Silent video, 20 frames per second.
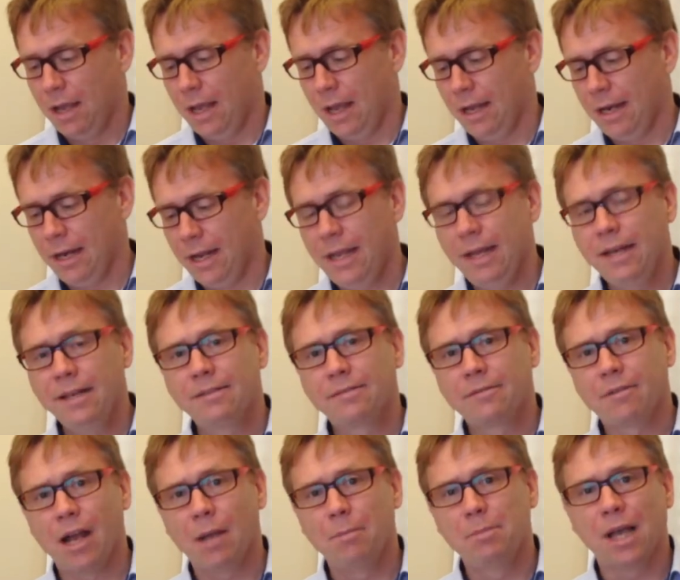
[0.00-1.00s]
And he
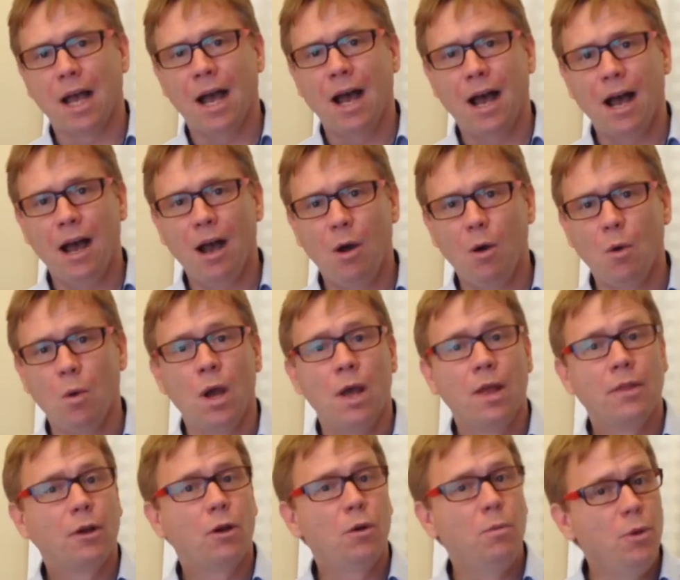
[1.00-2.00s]
describes how
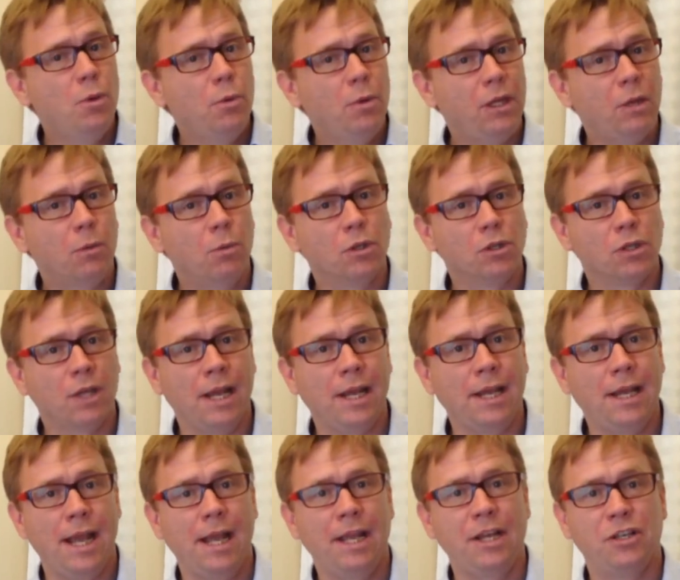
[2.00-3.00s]
the community was
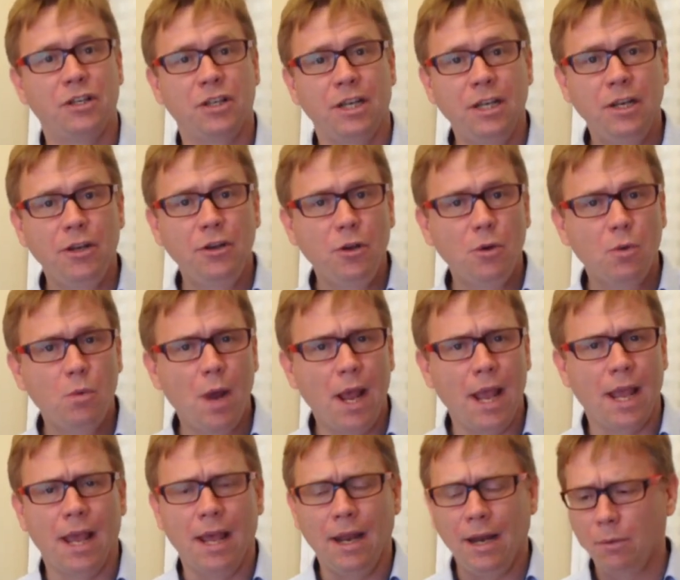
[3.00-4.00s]
engaged in a new
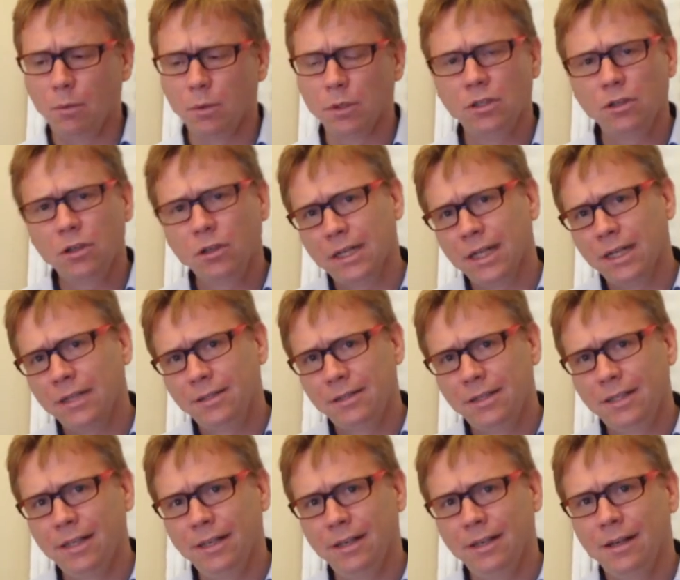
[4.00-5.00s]
way. And it was not
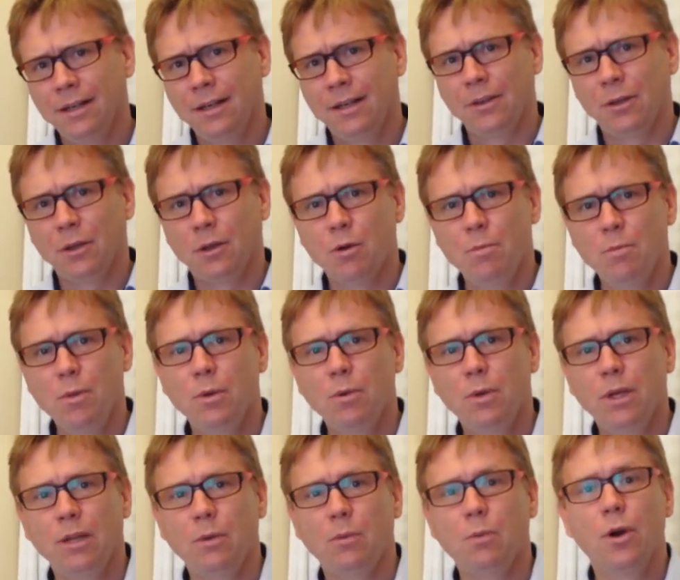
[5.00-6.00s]
until the
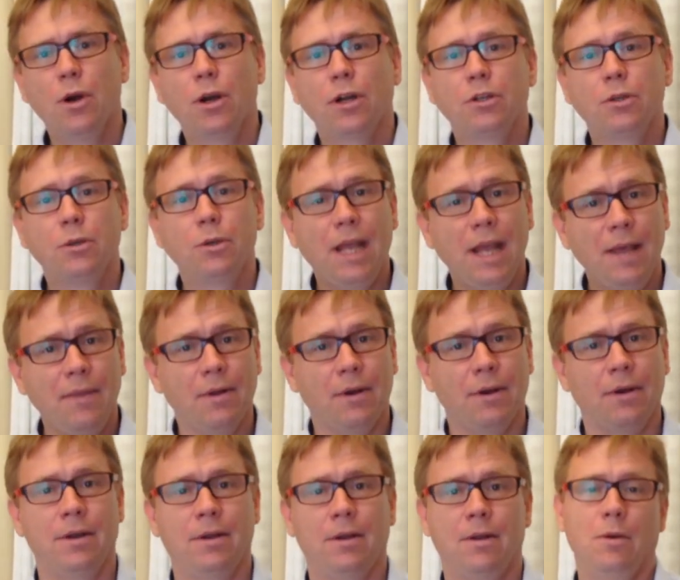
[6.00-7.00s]
community worked
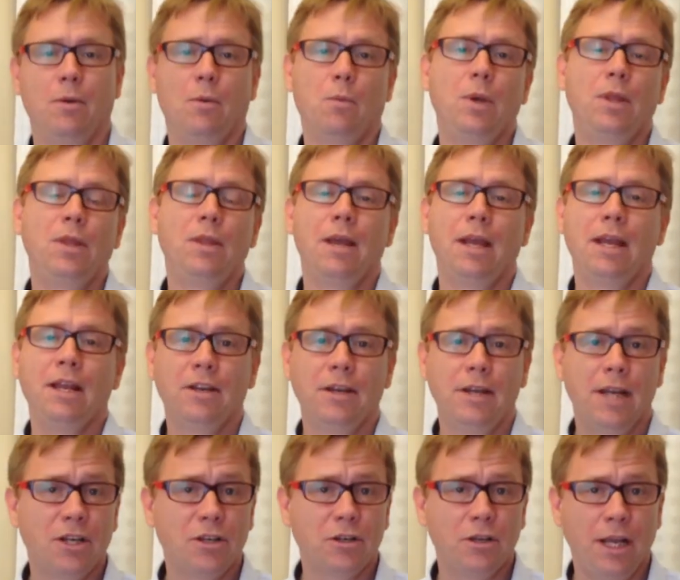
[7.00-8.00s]
together with the
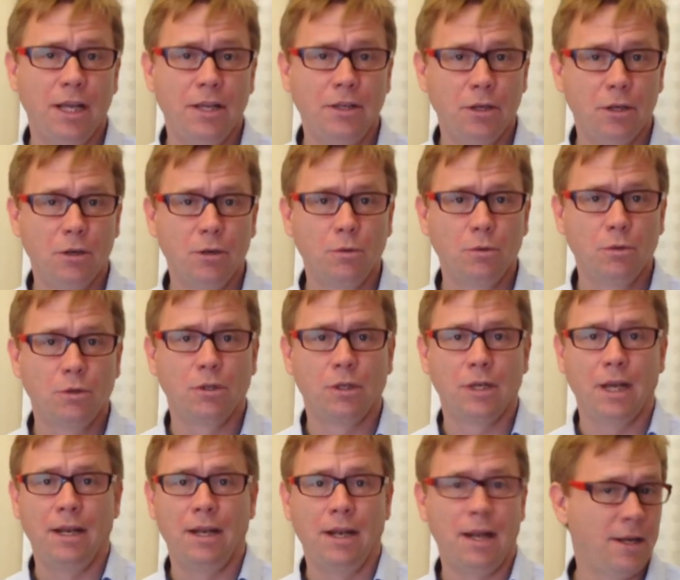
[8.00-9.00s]
international NGOs
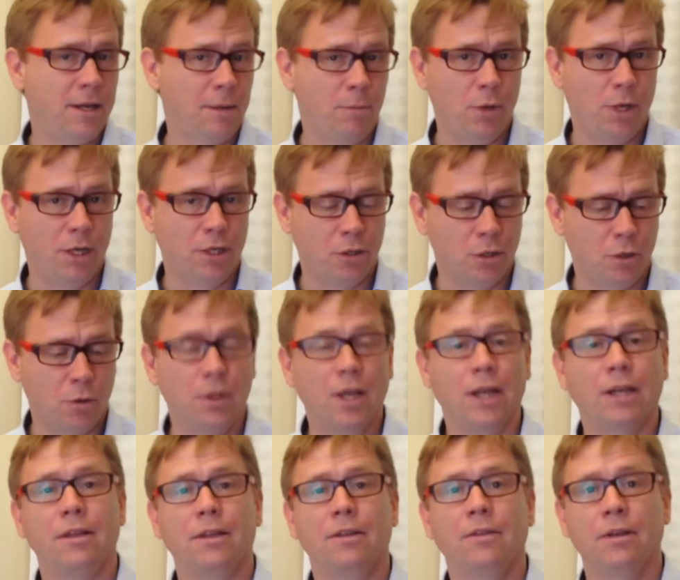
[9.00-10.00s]
and WHO
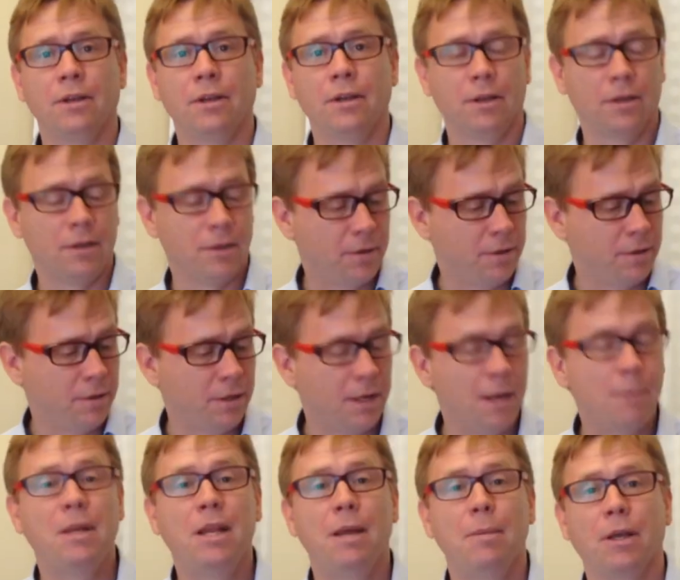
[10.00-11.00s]
that the
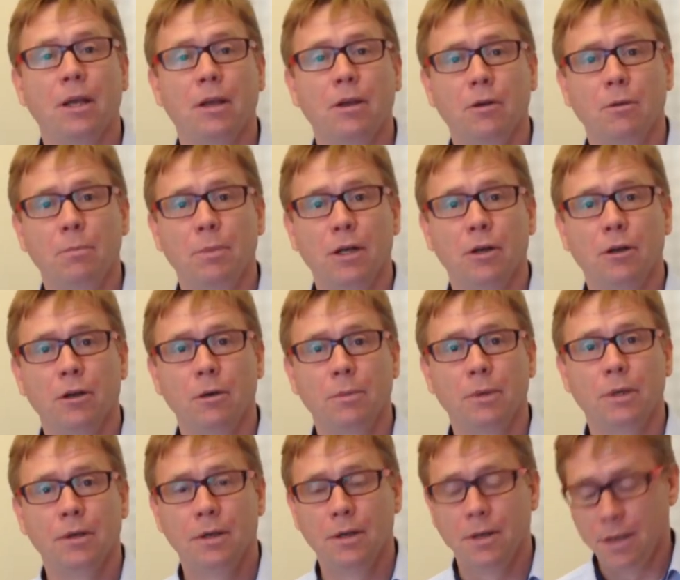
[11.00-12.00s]
epidemic could be curbed.